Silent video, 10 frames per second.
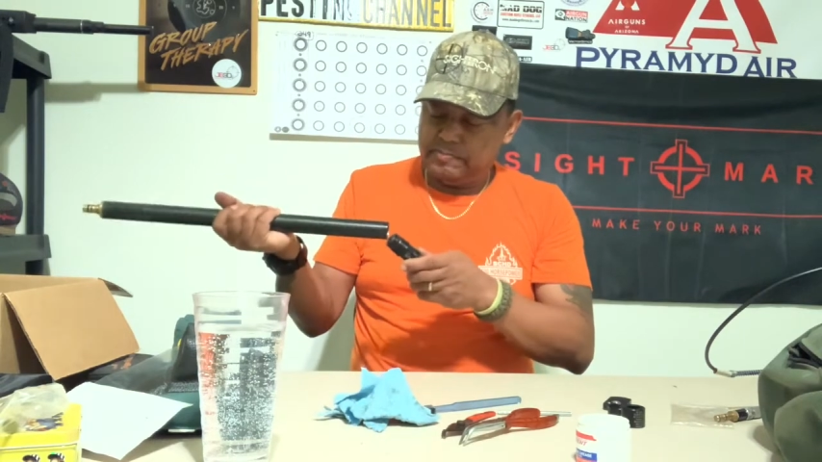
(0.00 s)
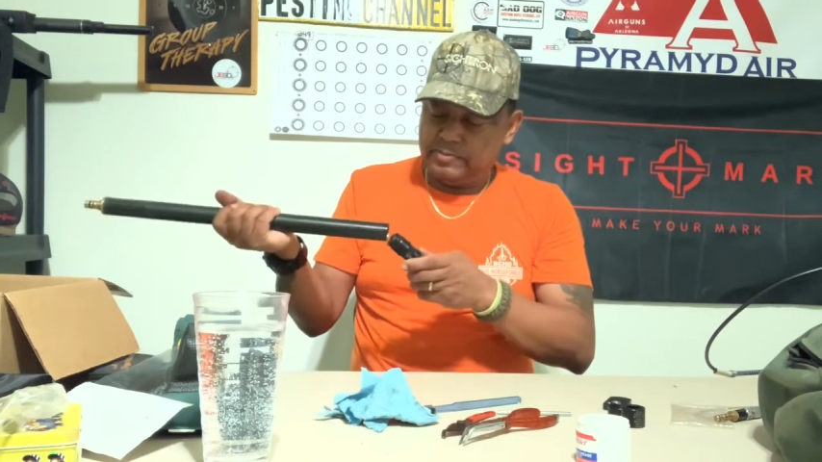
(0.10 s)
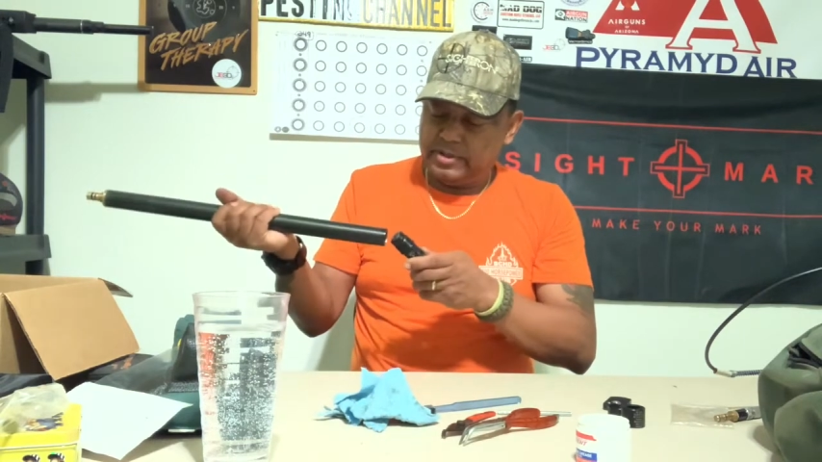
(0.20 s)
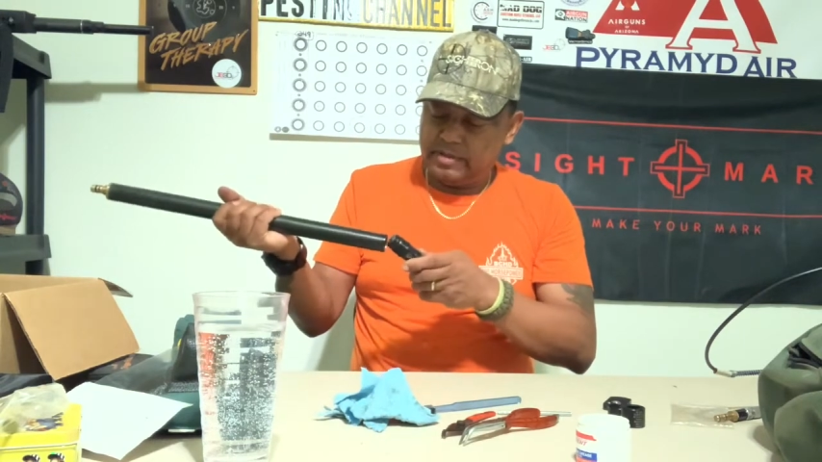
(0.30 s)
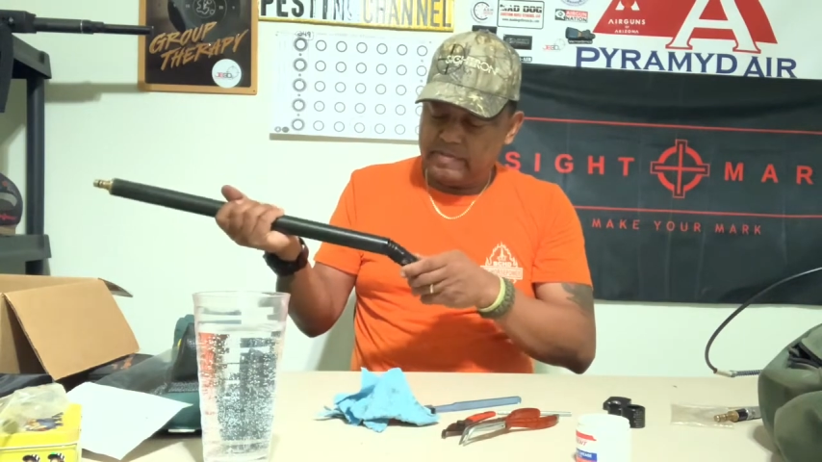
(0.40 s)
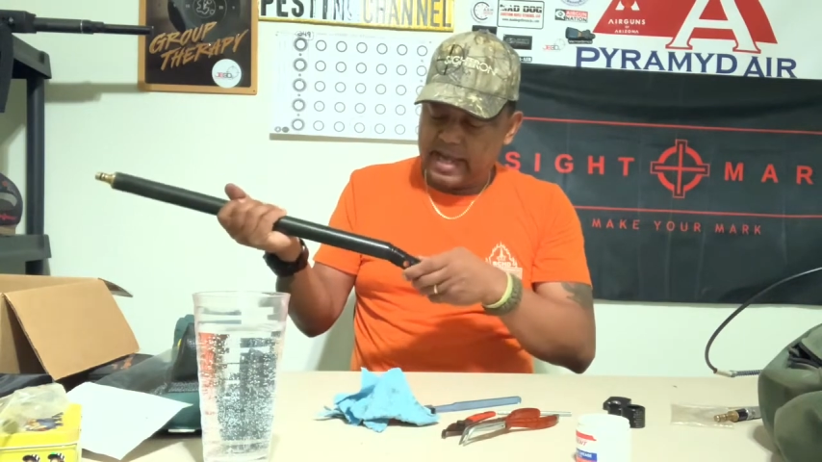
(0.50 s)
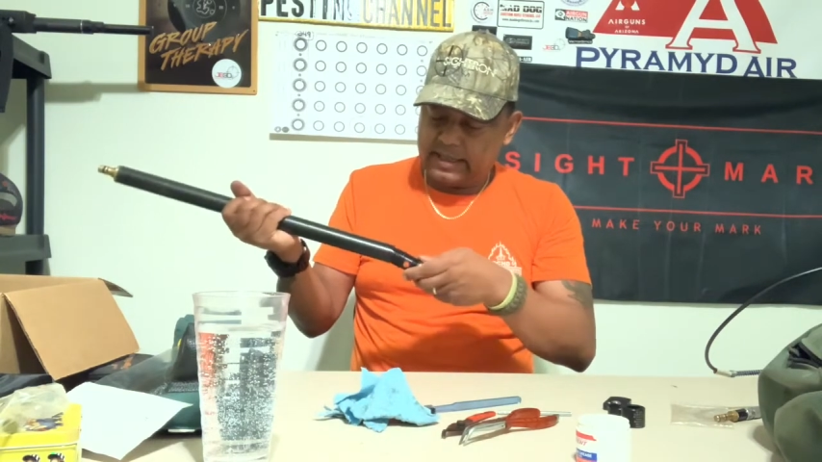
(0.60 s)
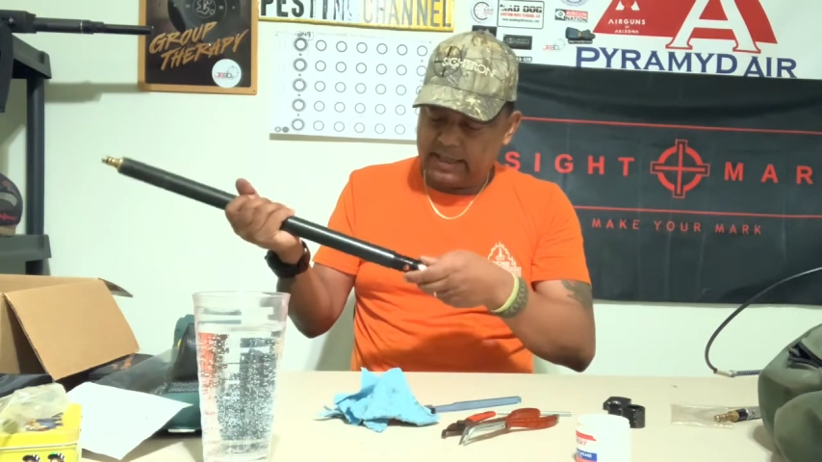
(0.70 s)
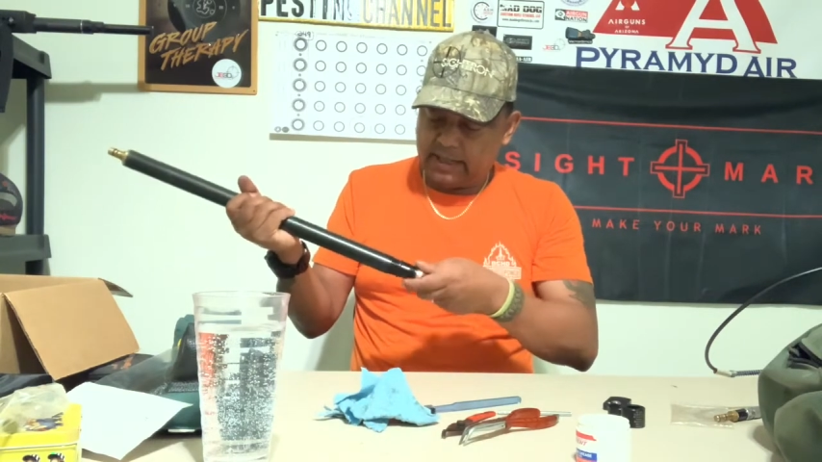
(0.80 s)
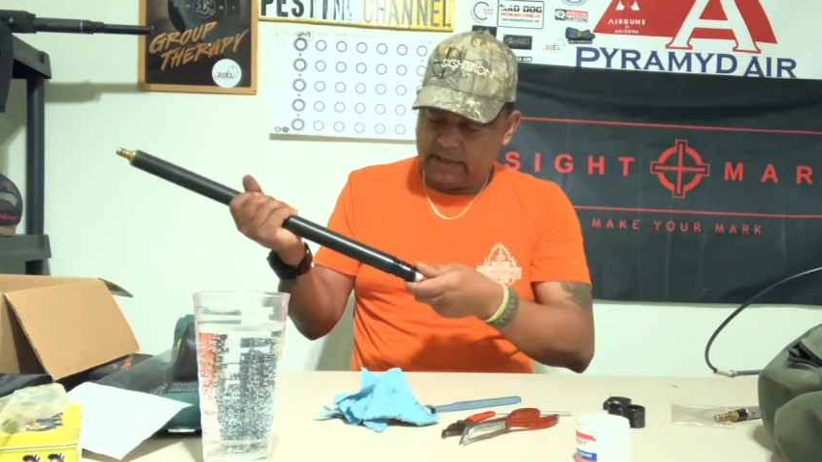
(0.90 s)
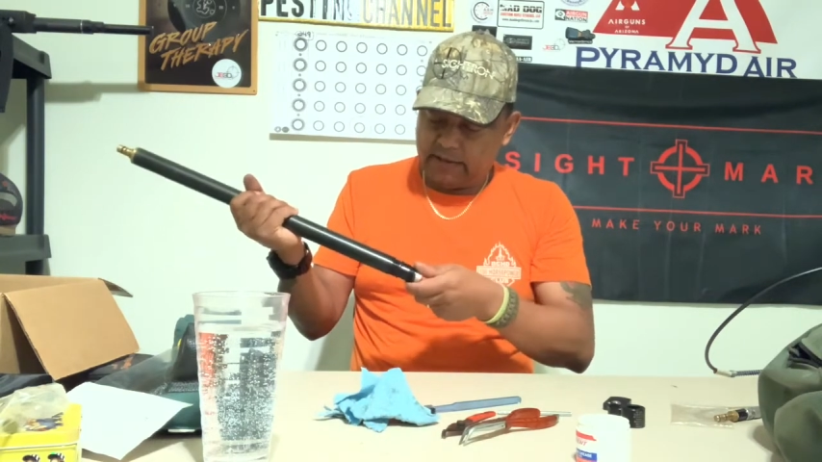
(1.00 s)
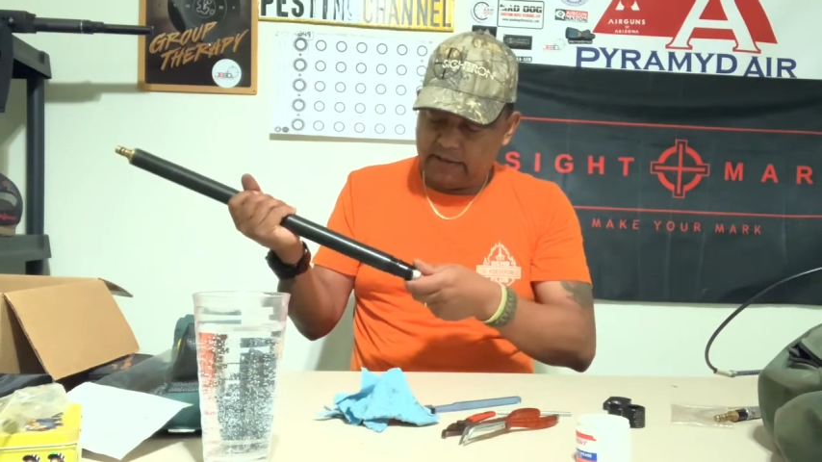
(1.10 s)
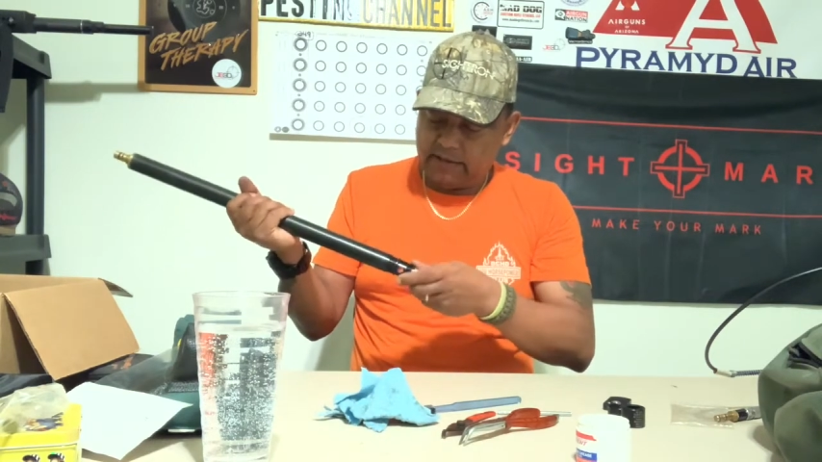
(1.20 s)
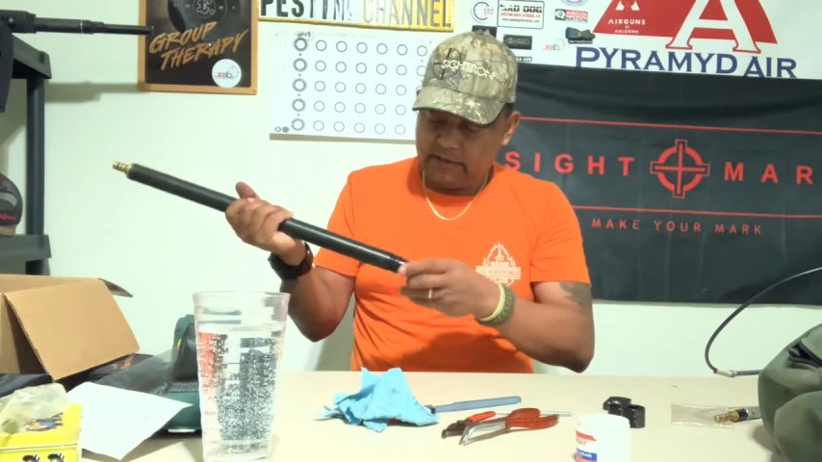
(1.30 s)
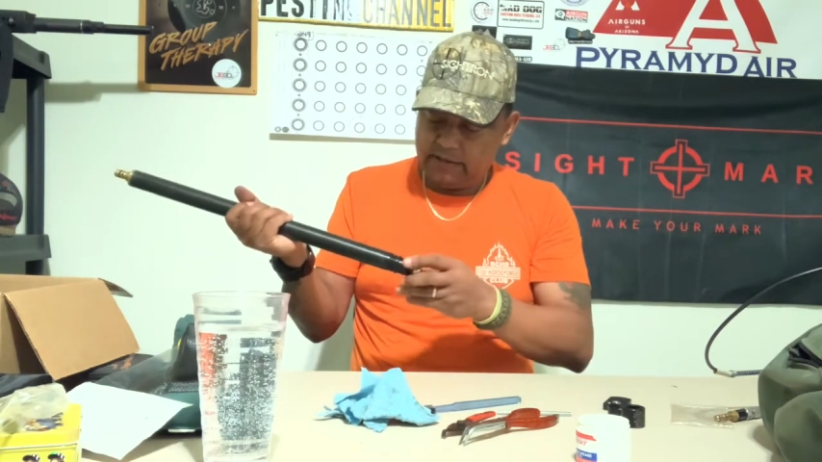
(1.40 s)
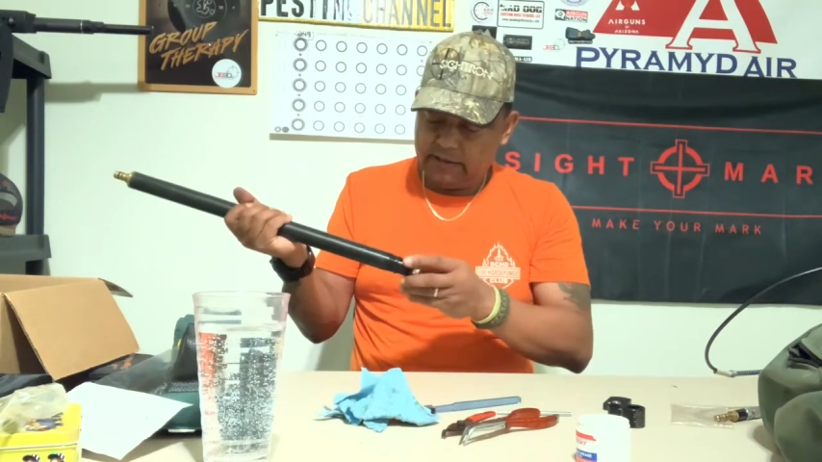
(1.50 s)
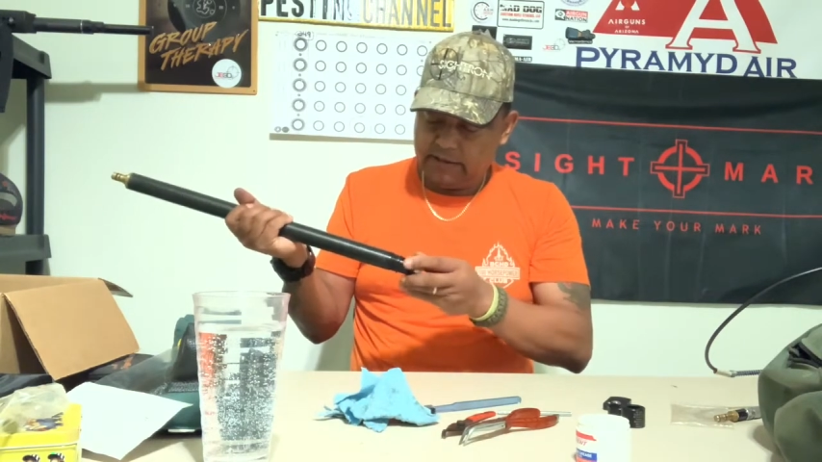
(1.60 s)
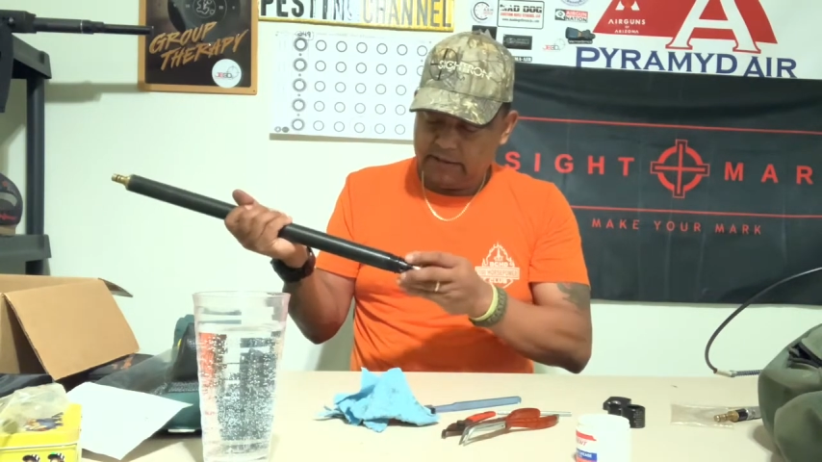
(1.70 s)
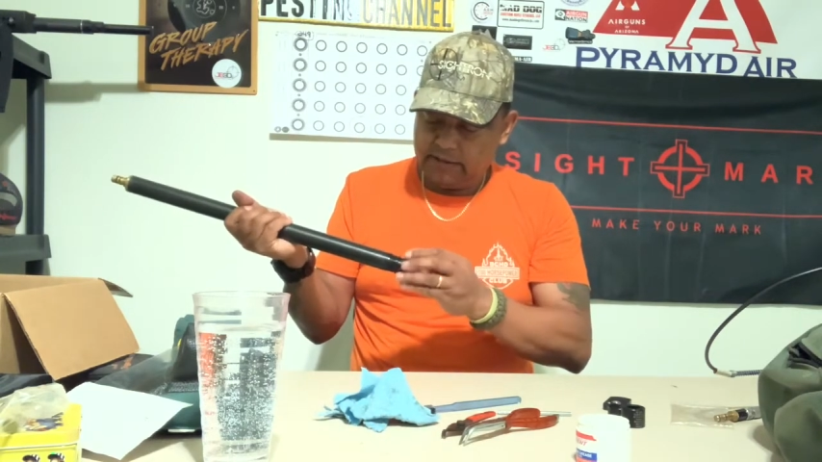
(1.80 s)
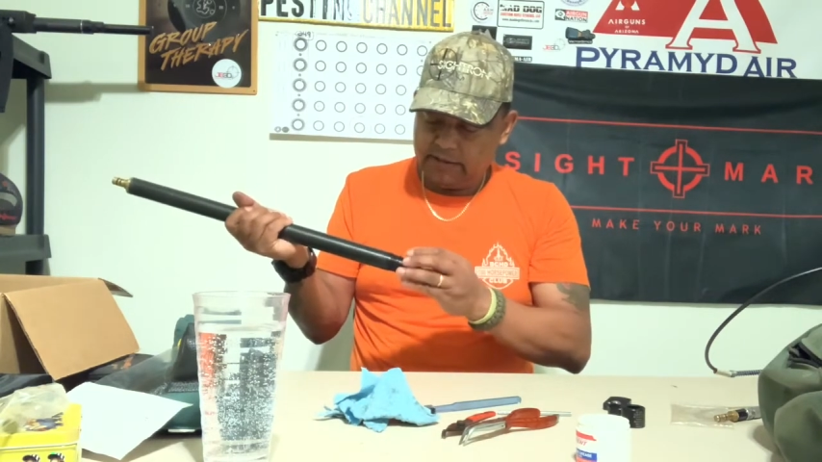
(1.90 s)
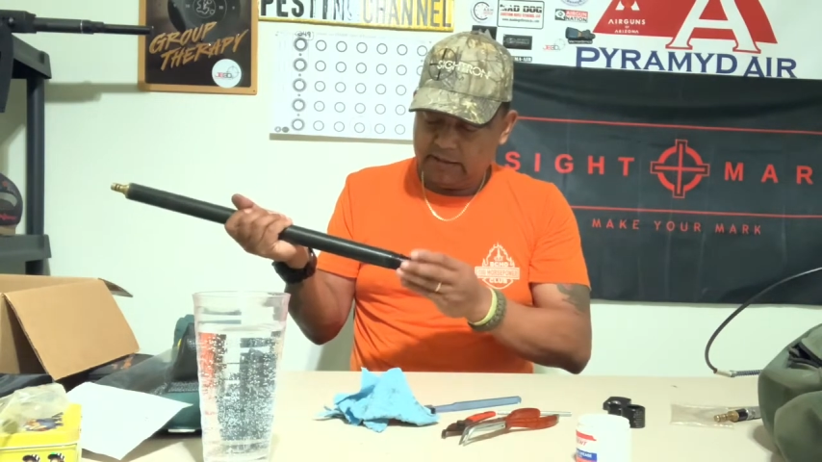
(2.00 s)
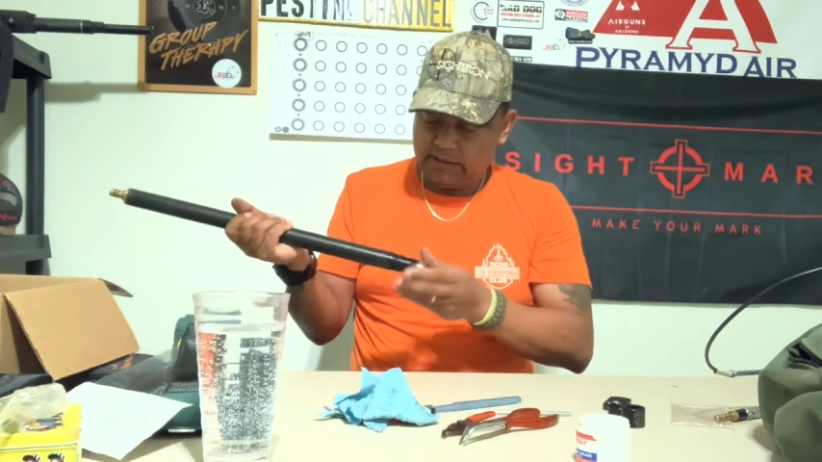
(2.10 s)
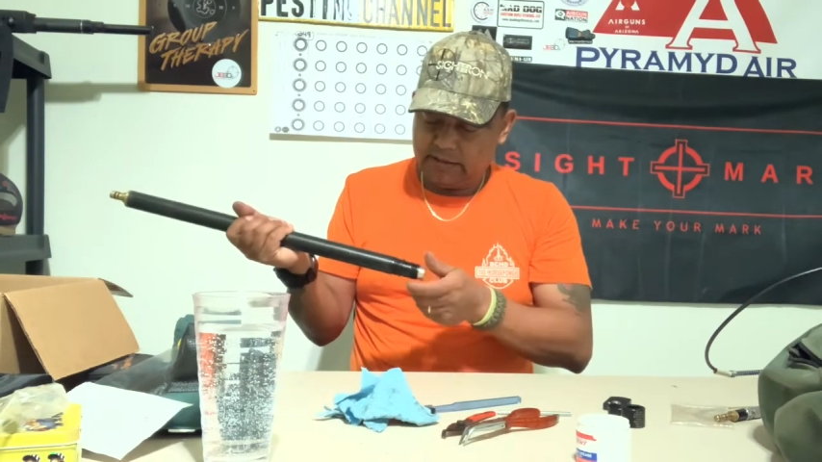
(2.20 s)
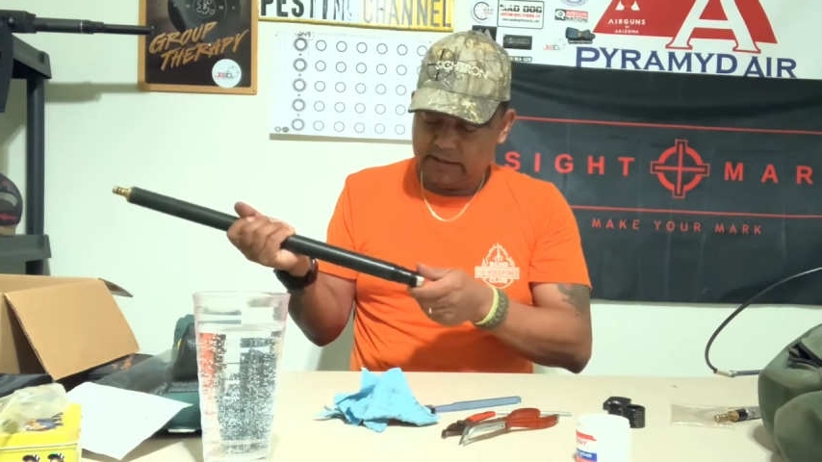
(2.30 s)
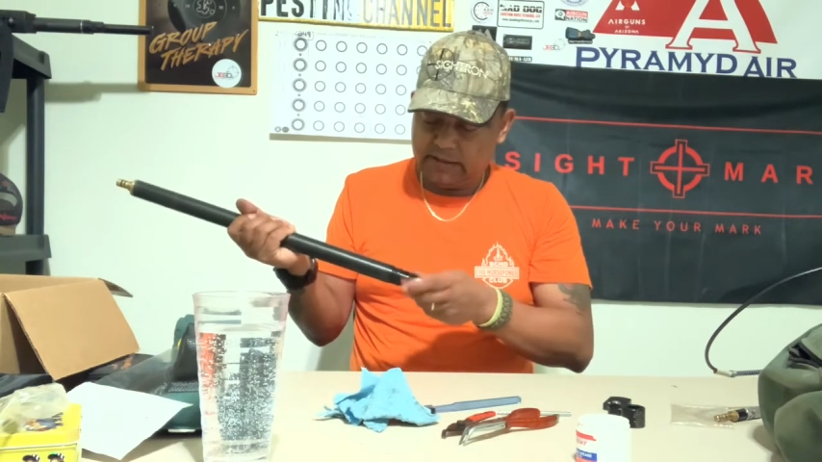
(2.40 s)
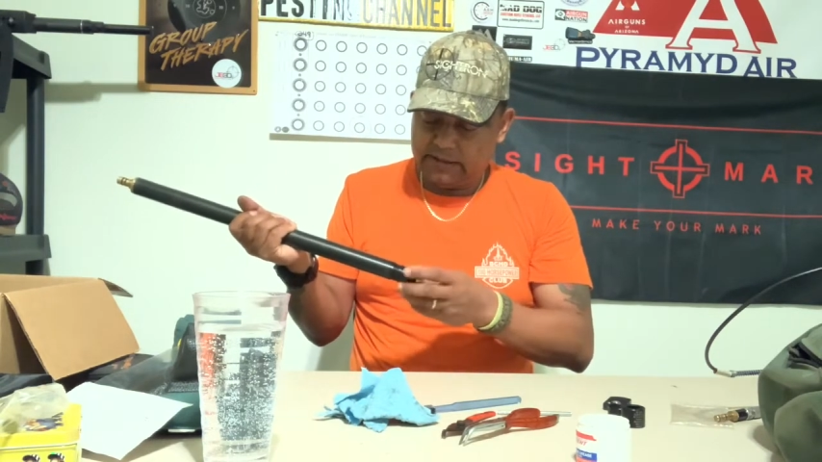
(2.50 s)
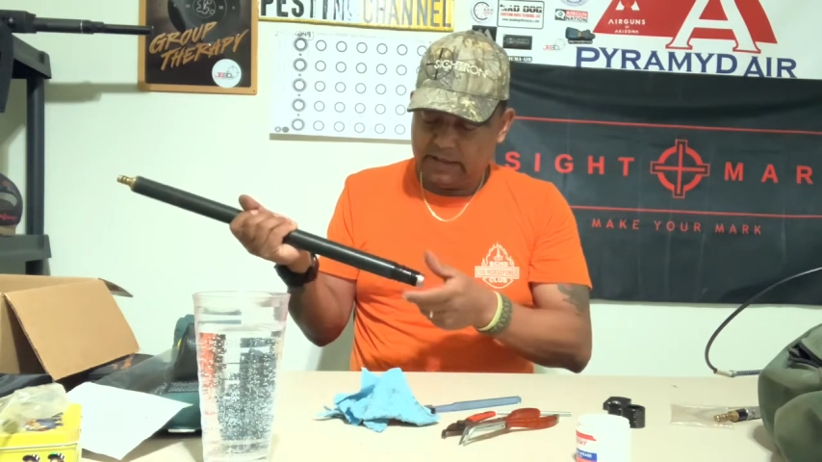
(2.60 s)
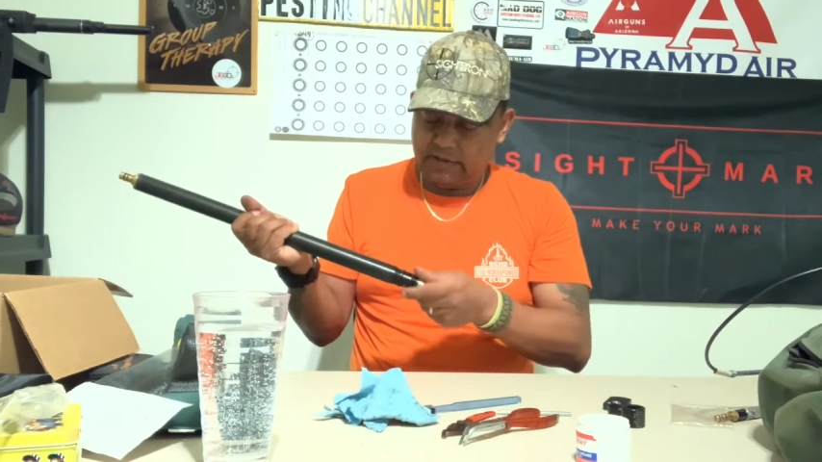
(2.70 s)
put it back together. Let's see what